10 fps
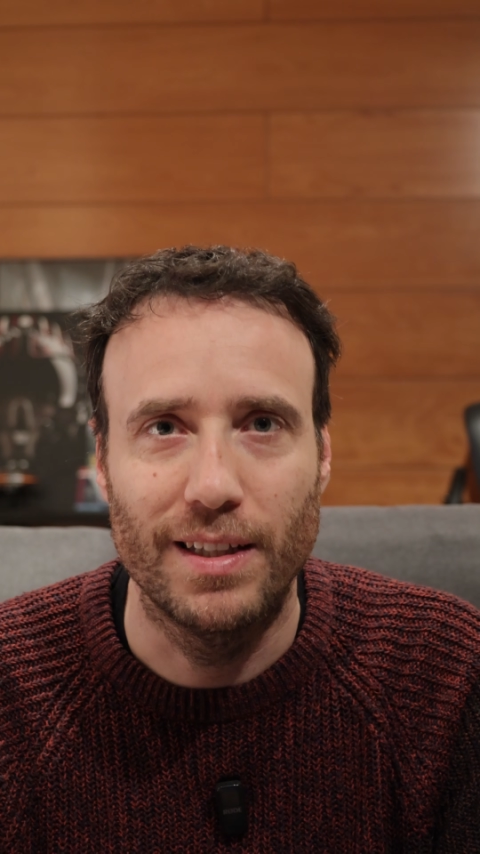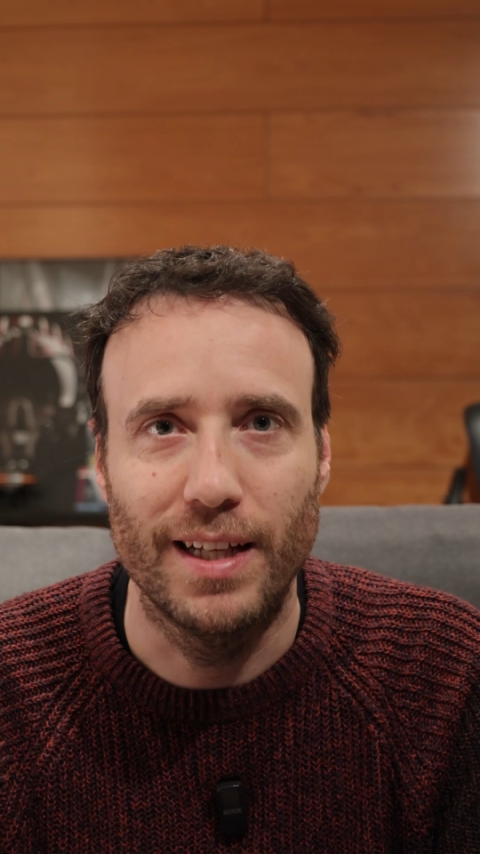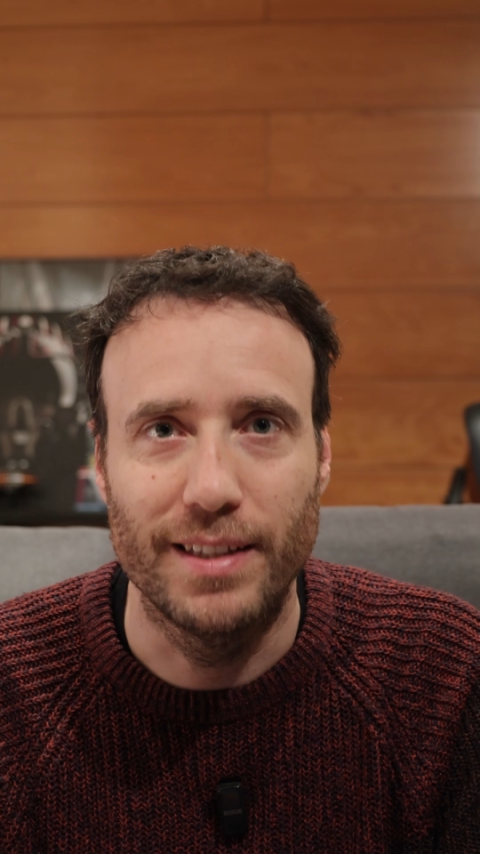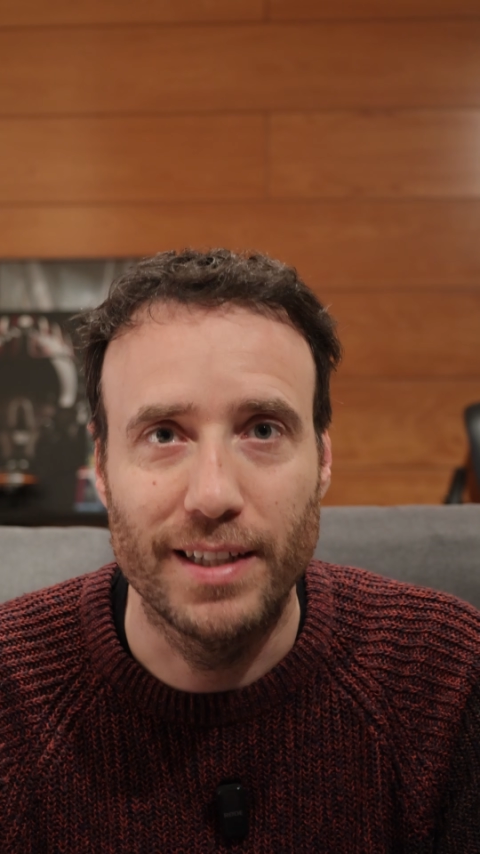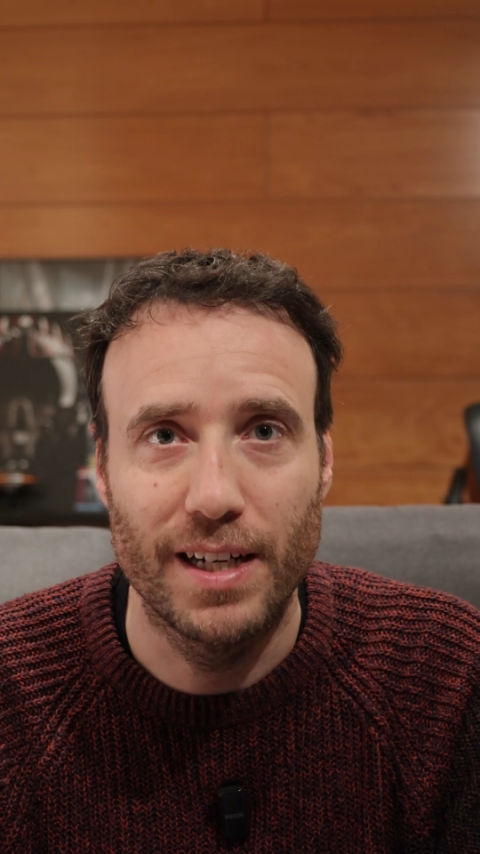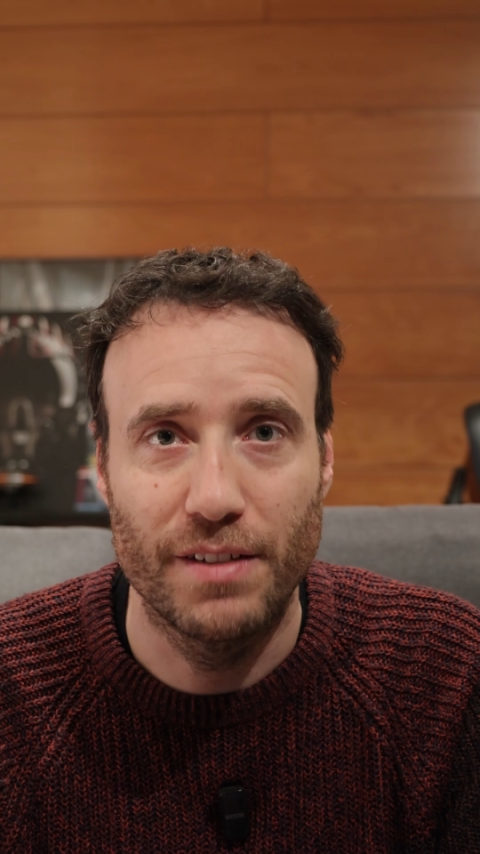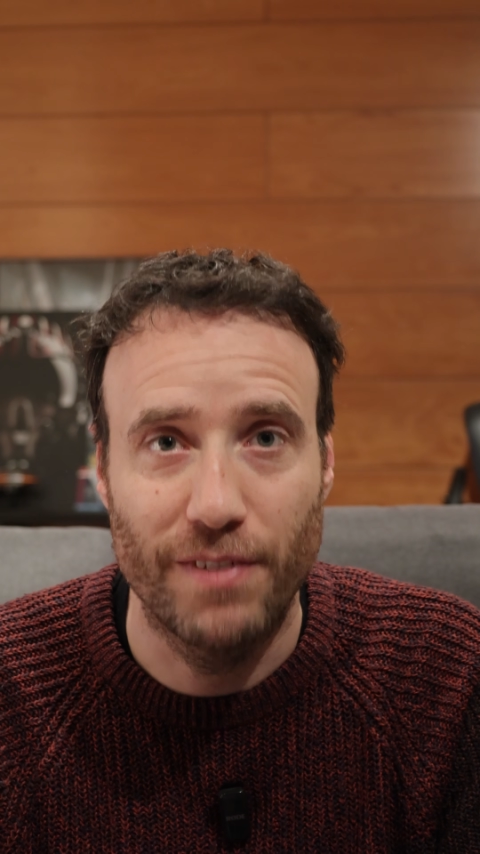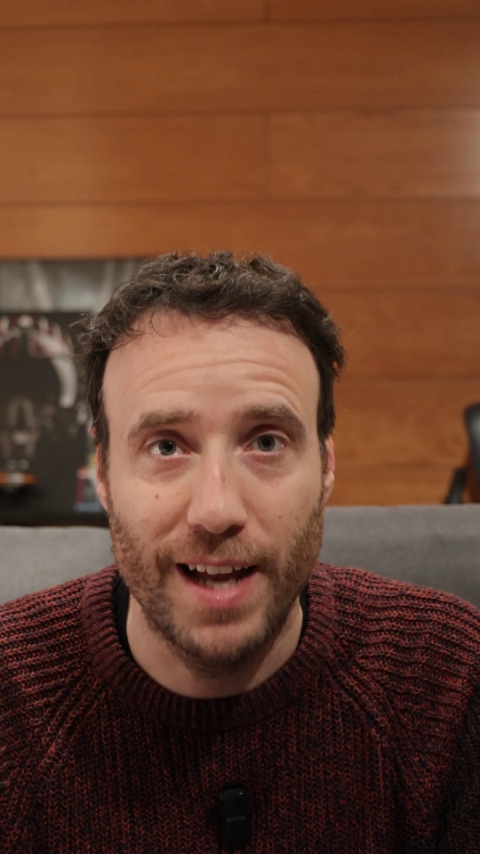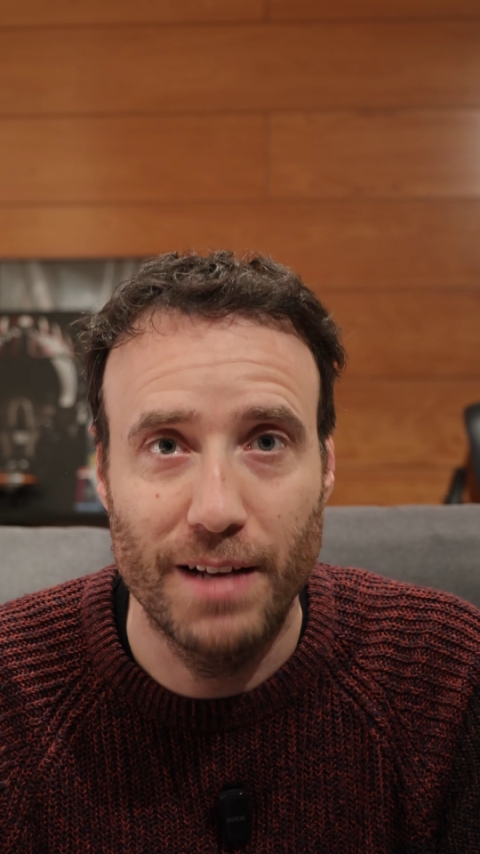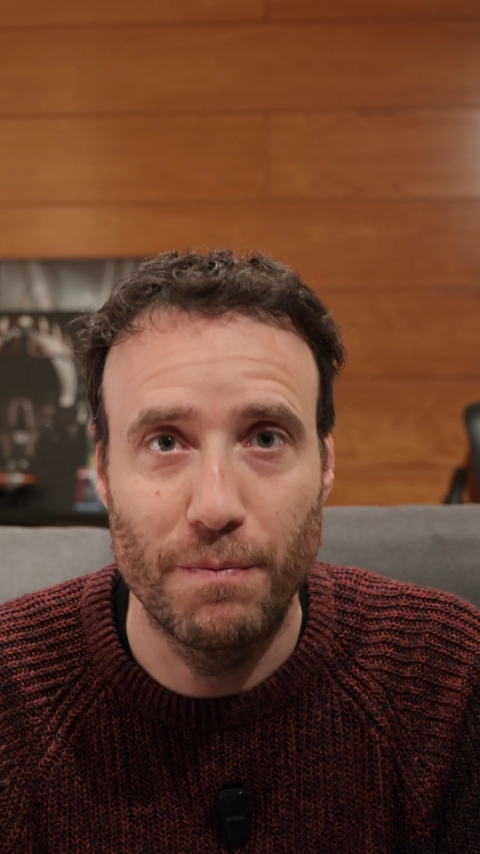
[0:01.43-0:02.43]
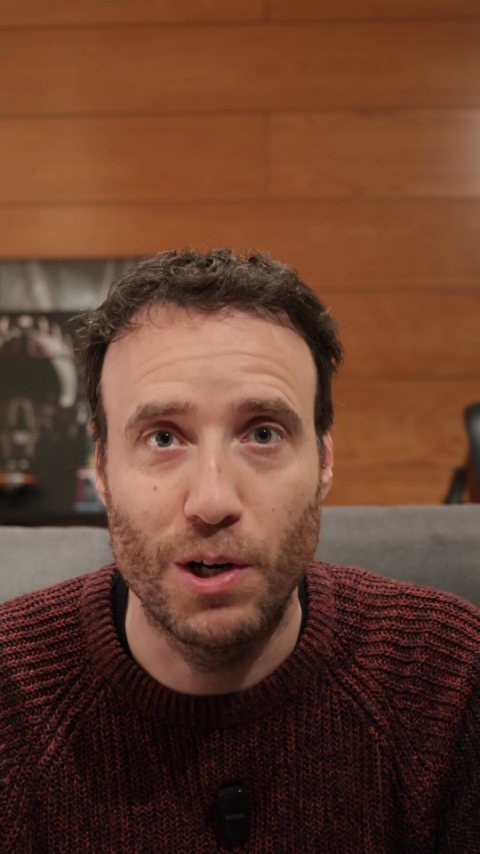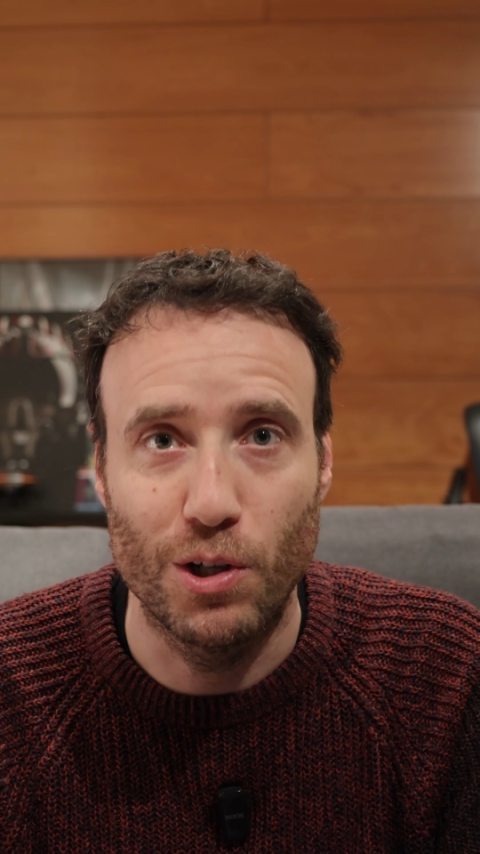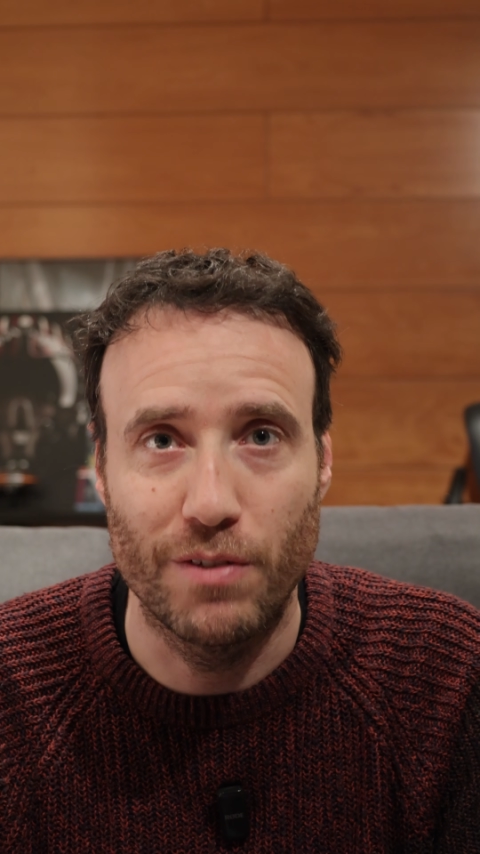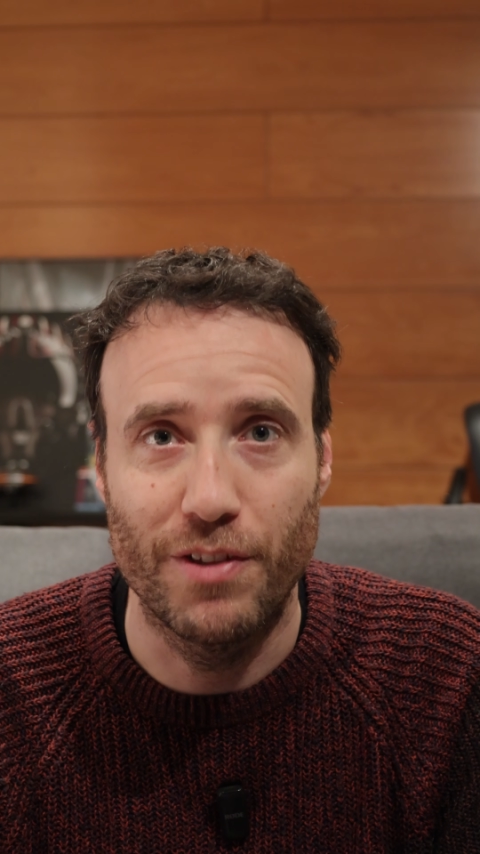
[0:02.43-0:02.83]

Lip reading: that the aircraft fly because